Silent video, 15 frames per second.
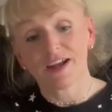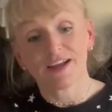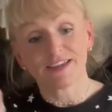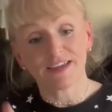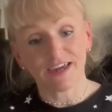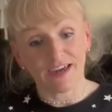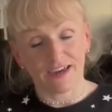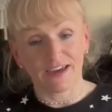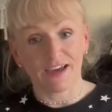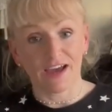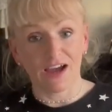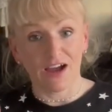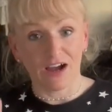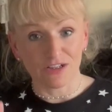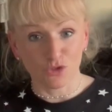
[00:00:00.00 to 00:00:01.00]
Yeah,
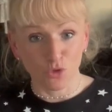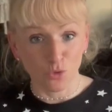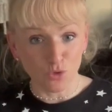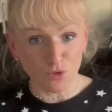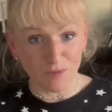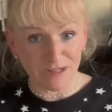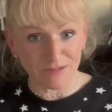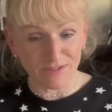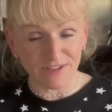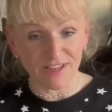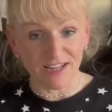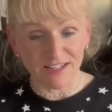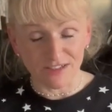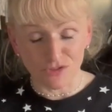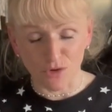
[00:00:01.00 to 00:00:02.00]
I talked about it
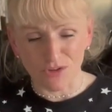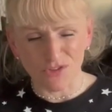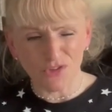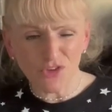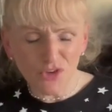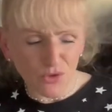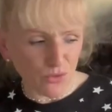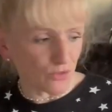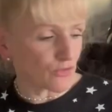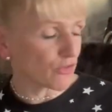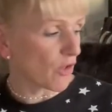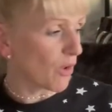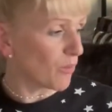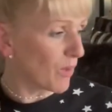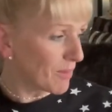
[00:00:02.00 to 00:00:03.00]
then, so it's huge.
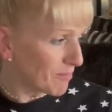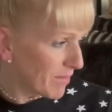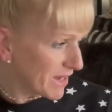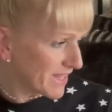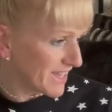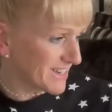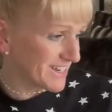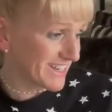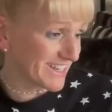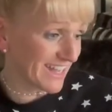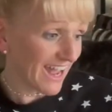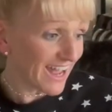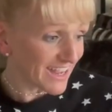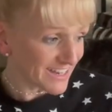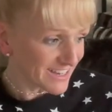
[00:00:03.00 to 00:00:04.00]
So I went back in
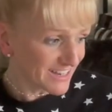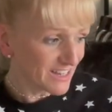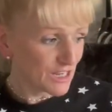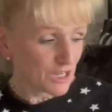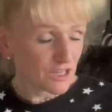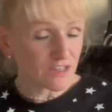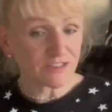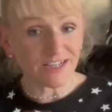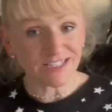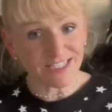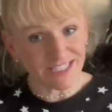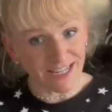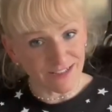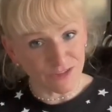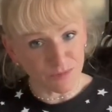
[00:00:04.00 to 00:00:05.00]
again because I had to
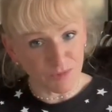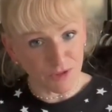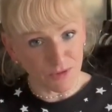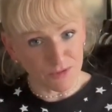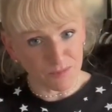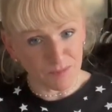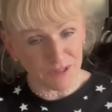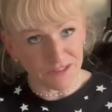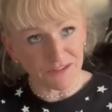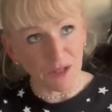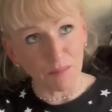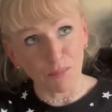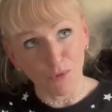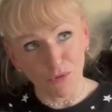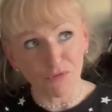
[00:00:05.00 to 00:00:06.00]
take some of those bits that I
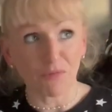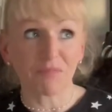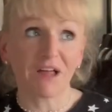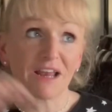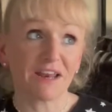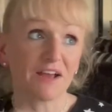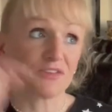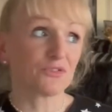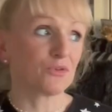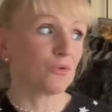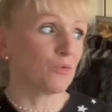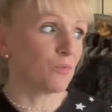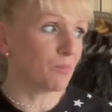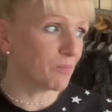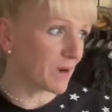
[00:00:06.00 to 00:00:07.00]
bought from that last
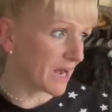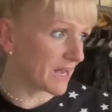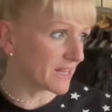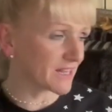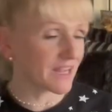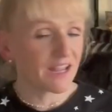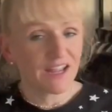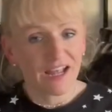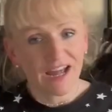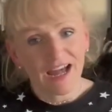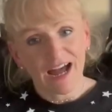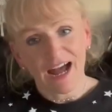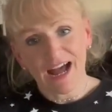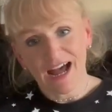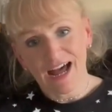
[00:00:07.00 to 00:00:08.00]
haul back.
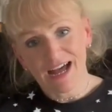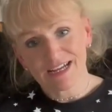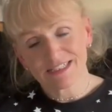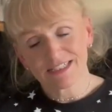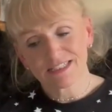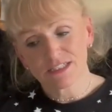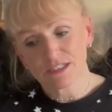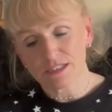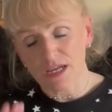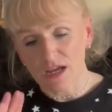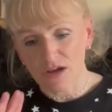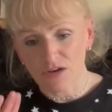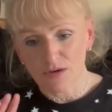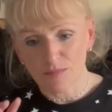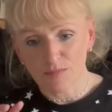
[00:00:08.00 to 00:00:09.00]
And
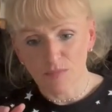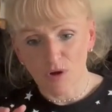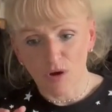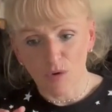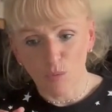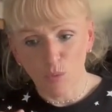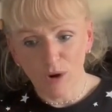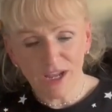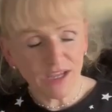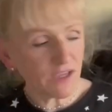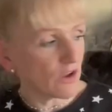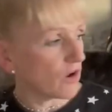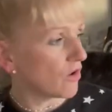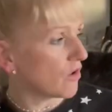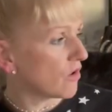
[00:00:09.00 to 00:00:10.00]
we
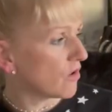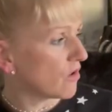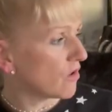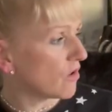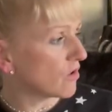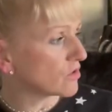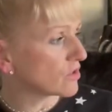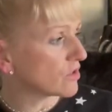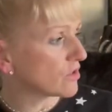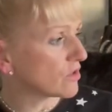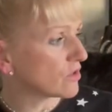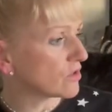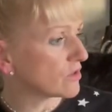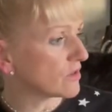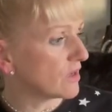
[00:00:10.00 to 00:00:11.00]
are
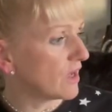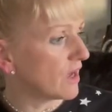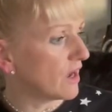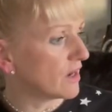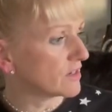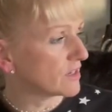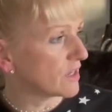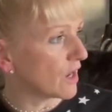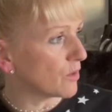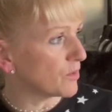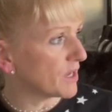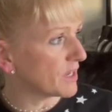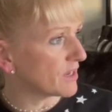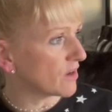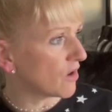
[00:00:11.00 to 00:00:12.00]

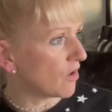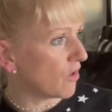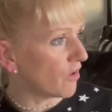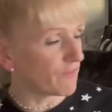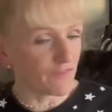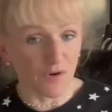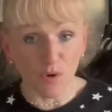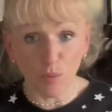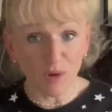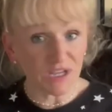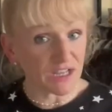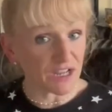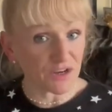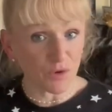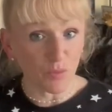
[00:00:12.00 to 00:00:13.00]
going off on a
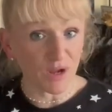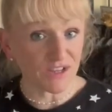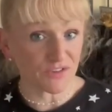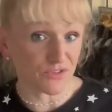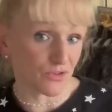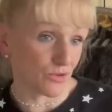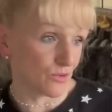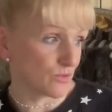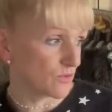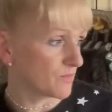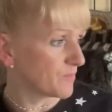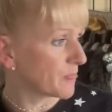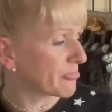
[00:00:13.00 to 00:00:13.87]
weekend away soon.